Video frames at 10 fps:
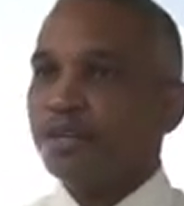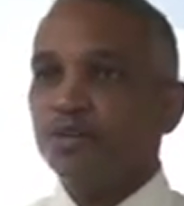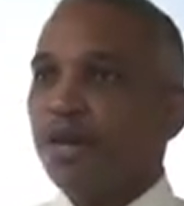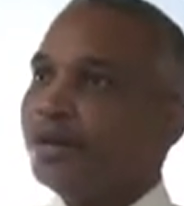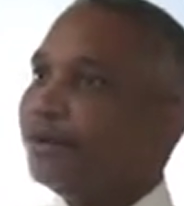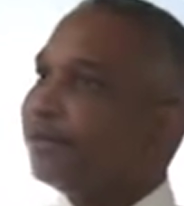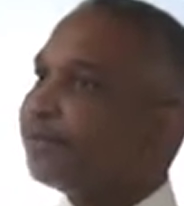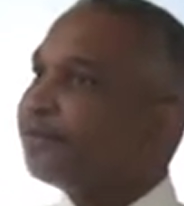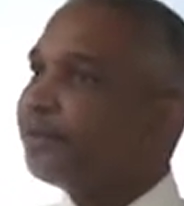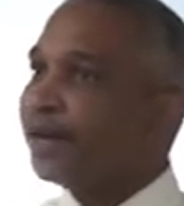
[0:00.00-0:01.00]
So I
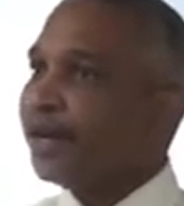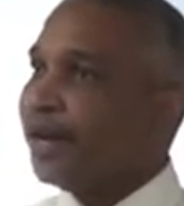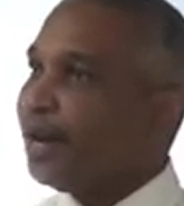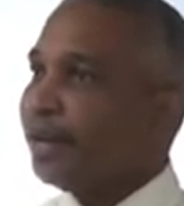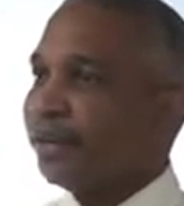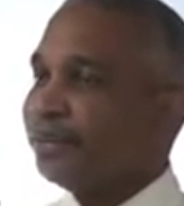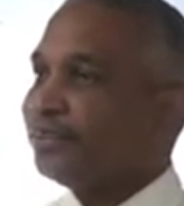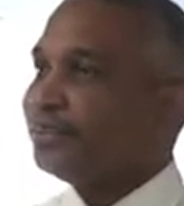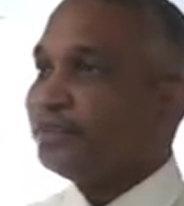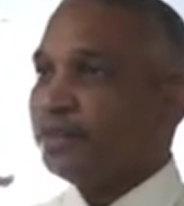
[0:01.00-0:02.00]
go, hey,
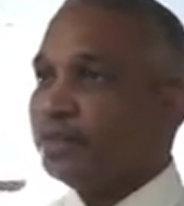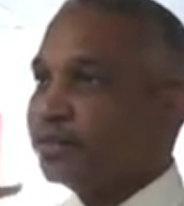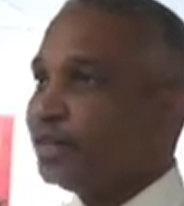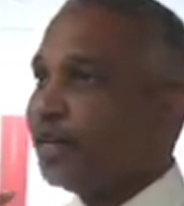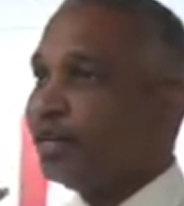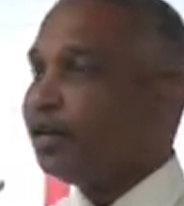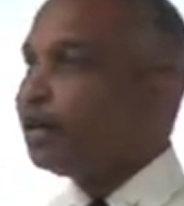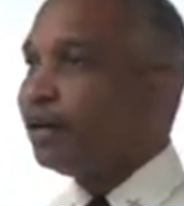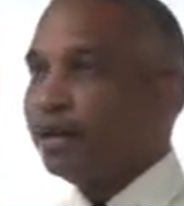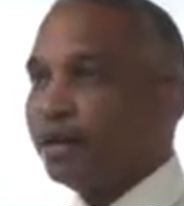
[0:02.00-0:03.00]
city
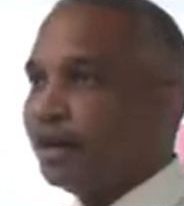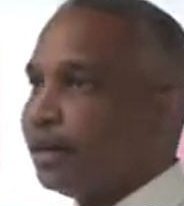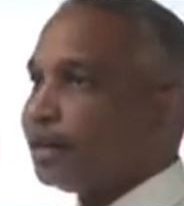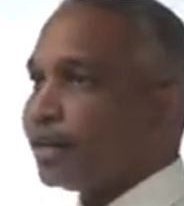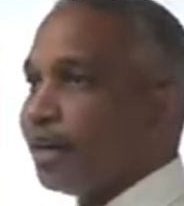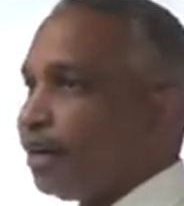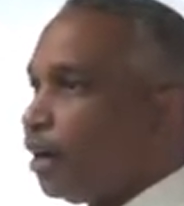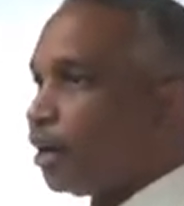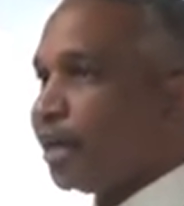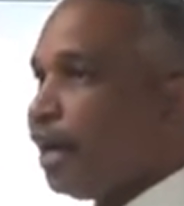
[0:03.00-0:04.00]

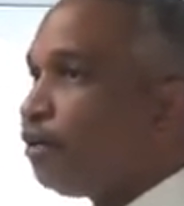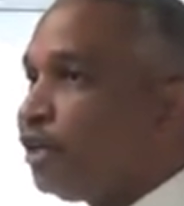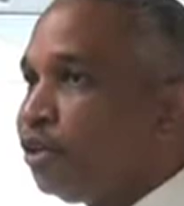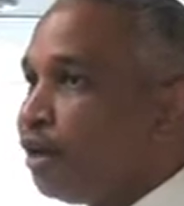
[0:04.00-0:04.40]
accounting,